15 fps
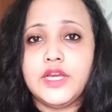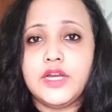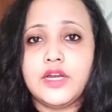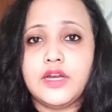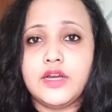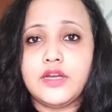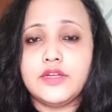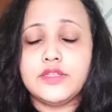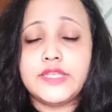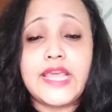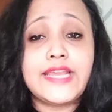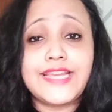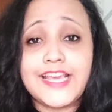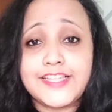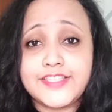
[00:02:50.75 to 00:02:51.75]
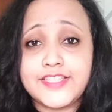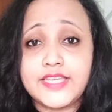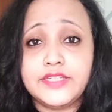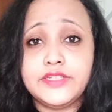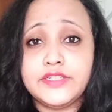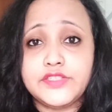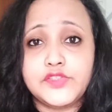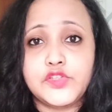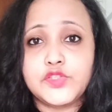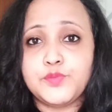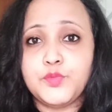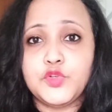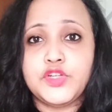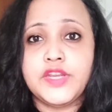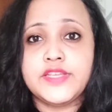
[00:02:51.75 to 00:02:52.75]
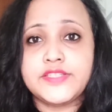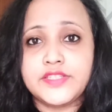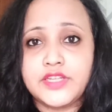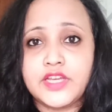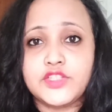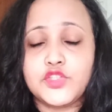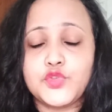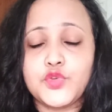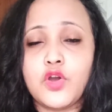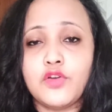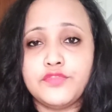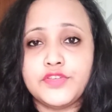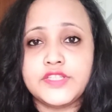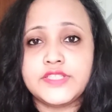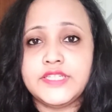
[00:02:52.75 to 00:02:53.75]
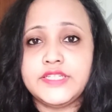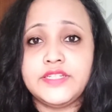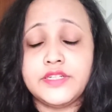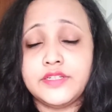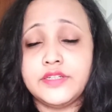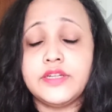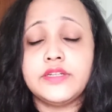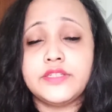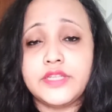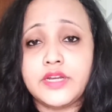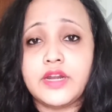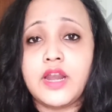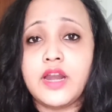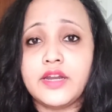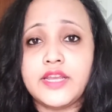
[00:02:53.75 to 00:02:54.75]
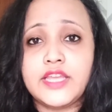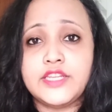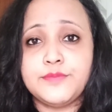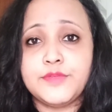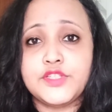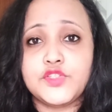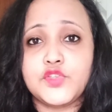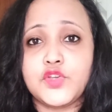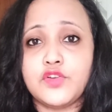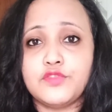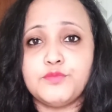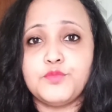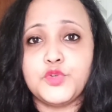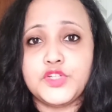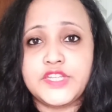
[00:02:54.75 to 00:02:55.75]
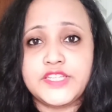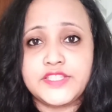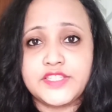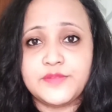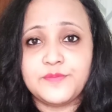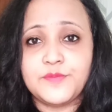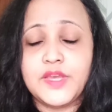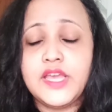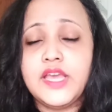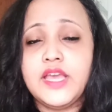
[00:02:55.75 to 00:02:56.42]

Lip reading: Like I said, there's this Buddhist nun, so obviously there are elements of Buddhism